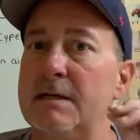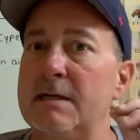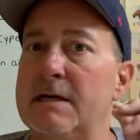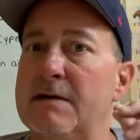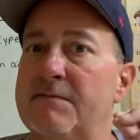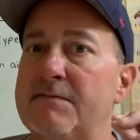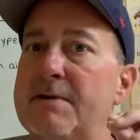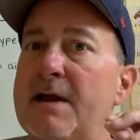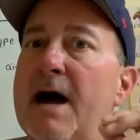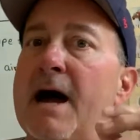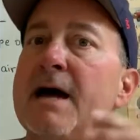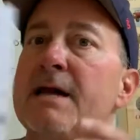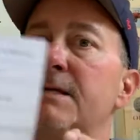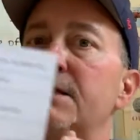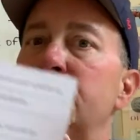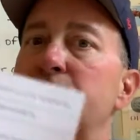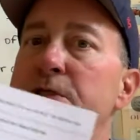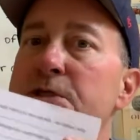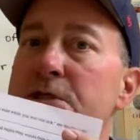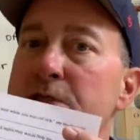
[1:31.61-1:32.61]
If
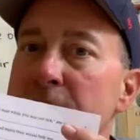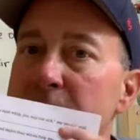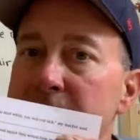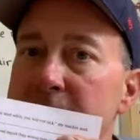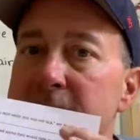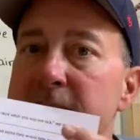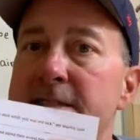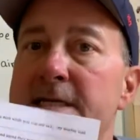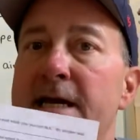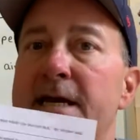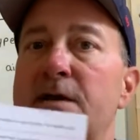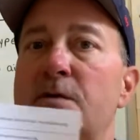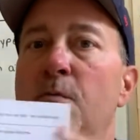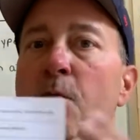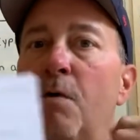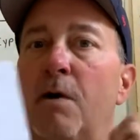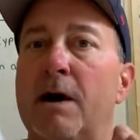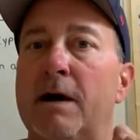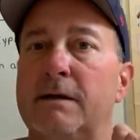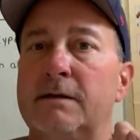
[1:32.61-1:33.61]
not, just day
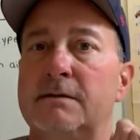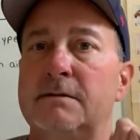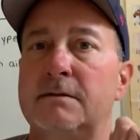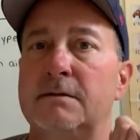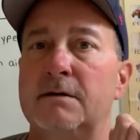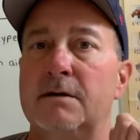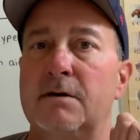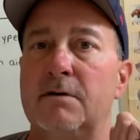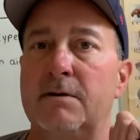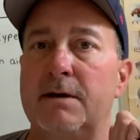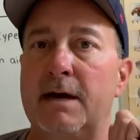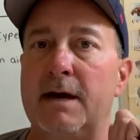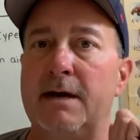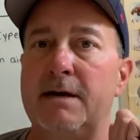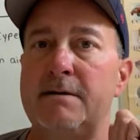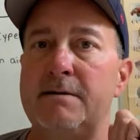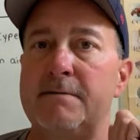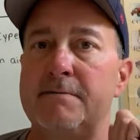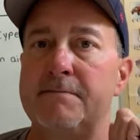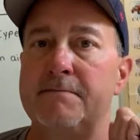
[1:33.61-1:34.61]
1.
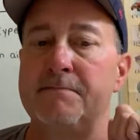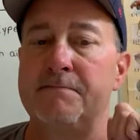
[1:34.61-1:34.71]
Okay?